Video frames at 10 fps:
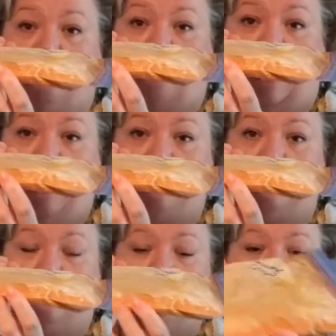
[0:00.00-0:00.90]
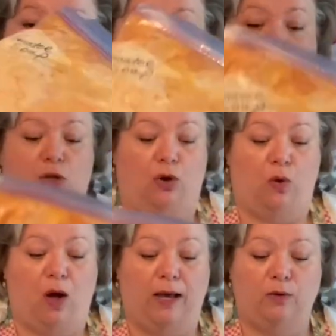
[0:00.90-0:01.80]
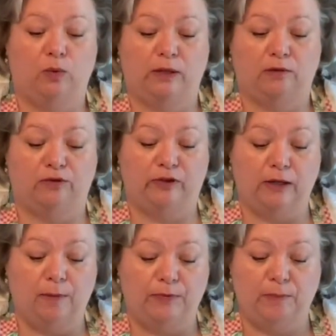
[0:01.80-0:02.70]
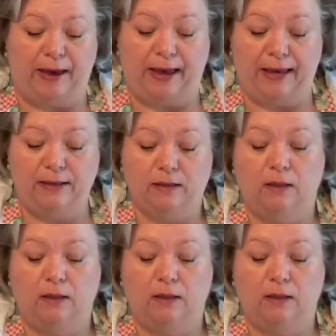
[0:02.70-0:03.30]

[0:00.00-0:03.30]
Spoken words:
flat. So I will fill up the bag,